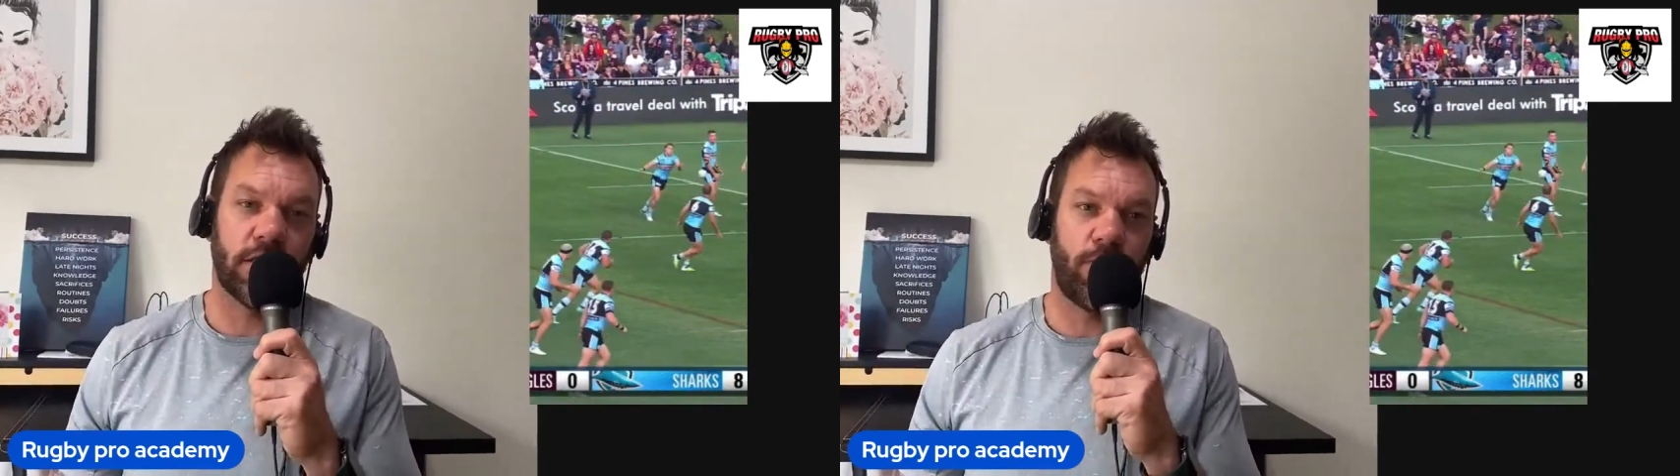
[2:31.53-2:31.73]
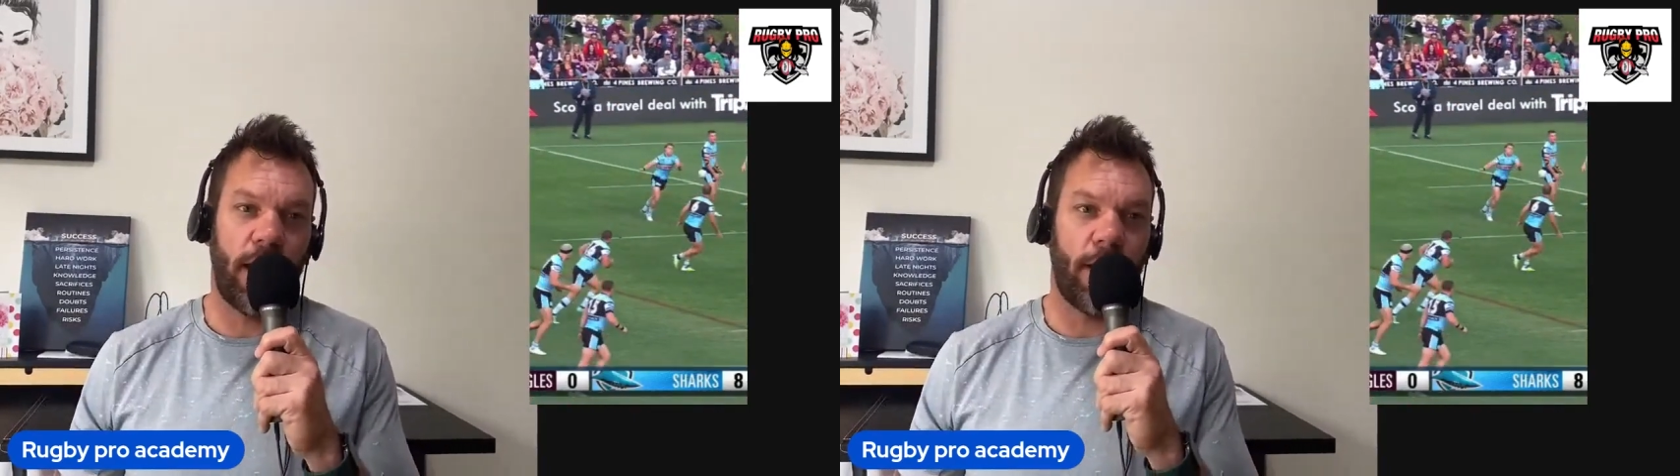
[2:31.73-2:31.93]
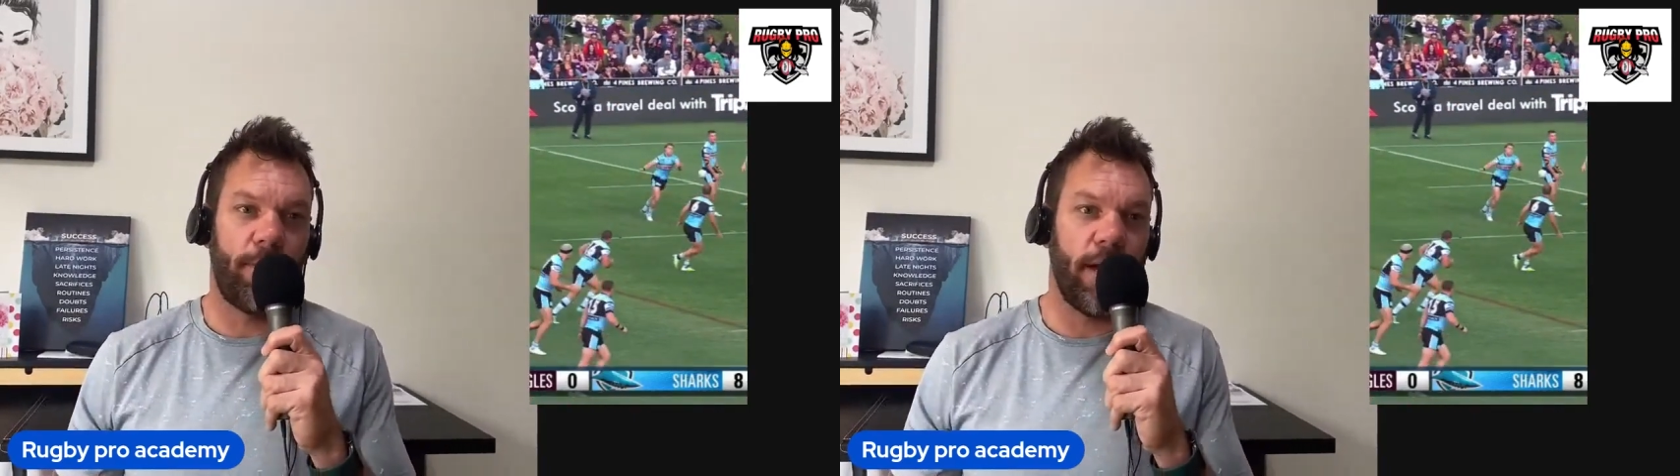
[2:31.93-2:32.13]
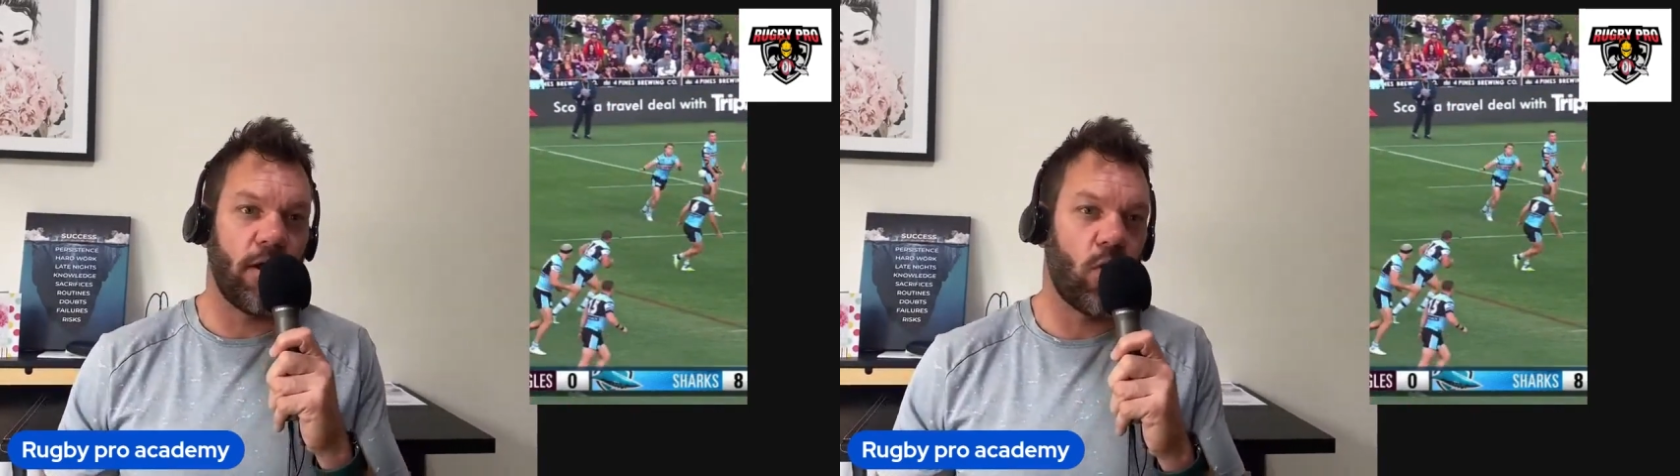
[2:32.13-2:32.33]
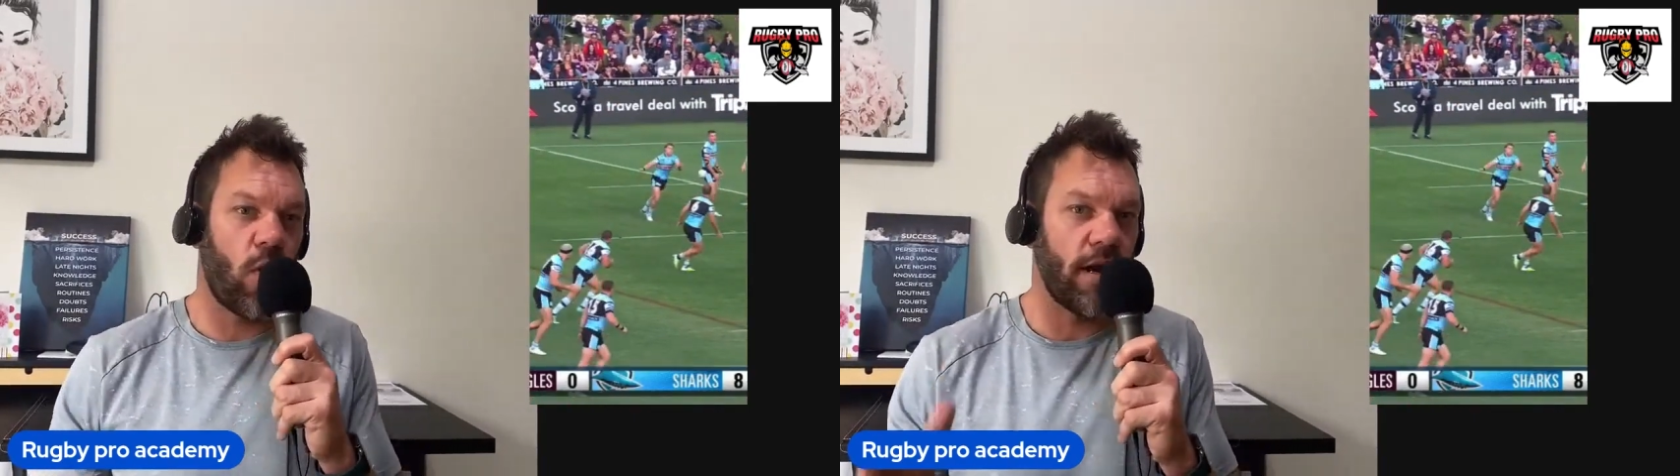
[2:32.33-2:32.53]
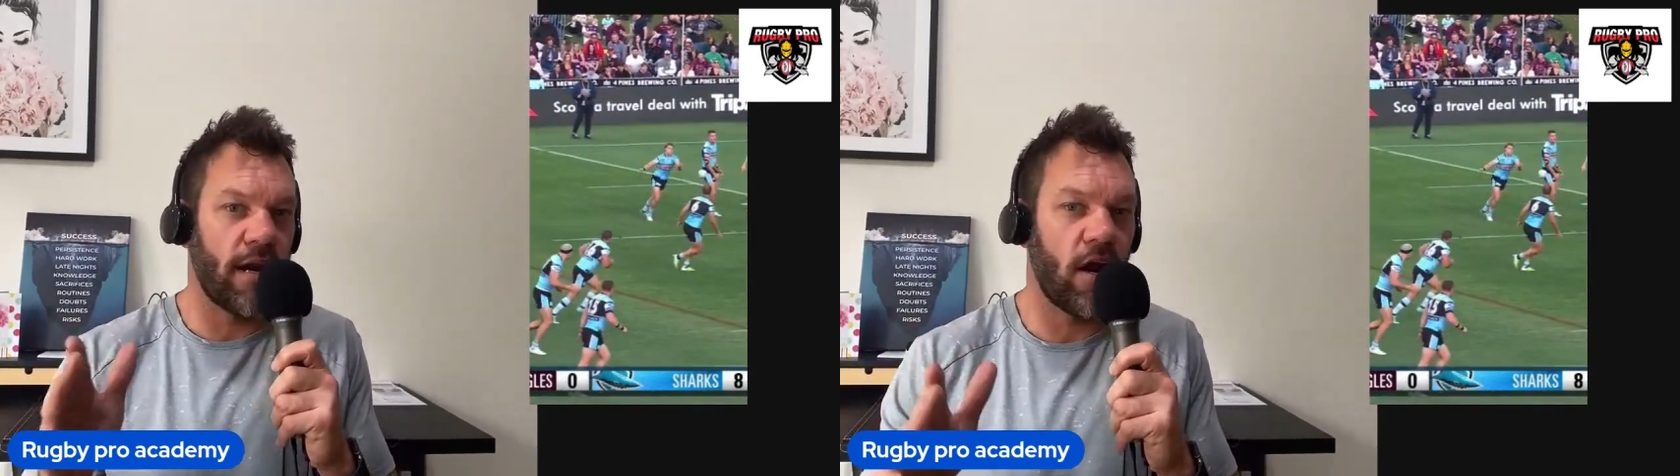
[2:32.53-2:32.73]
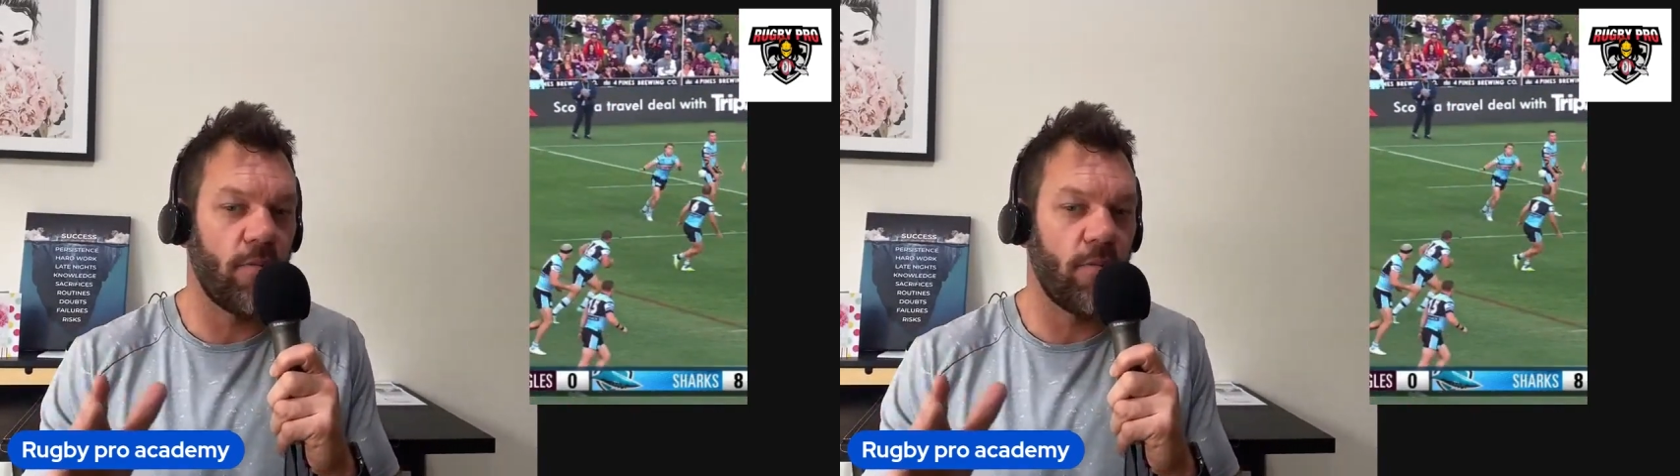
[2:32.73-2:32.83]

is about being quite narrow,